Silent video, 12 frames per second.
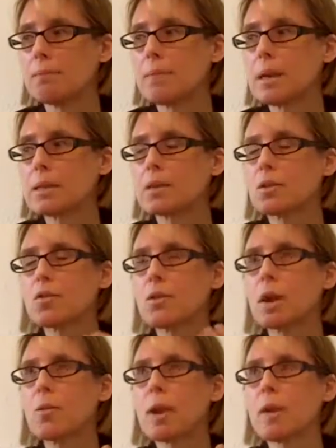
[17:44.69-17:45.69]
it's a
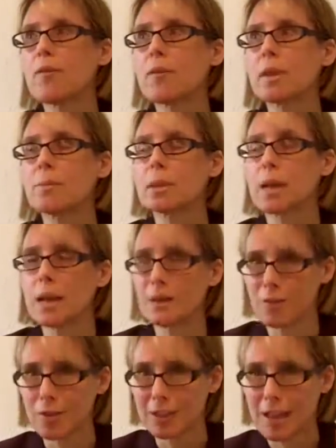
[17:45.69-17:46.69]
great way for them to kind
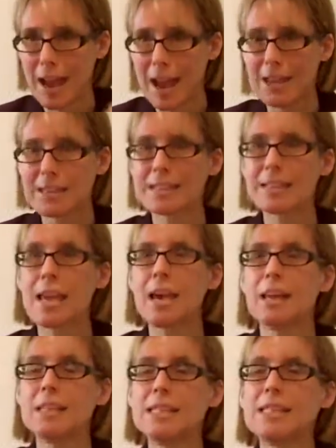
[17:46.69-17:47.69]
of relax
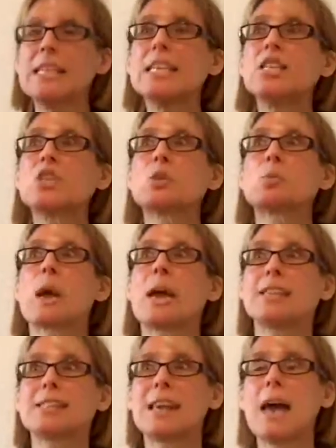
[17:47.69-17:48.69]
and
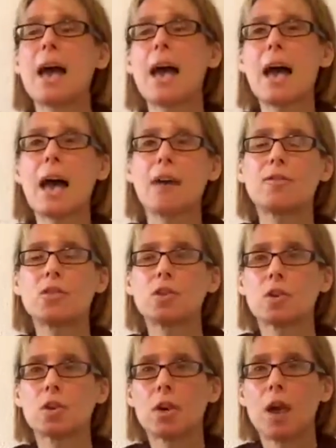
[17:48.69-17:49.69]
de-stress
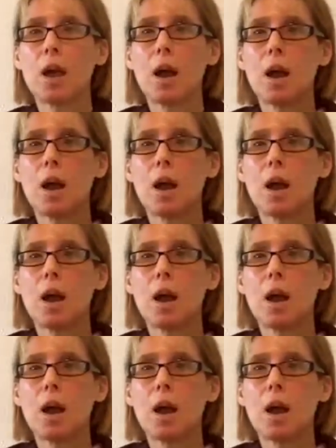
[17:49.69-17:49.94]
after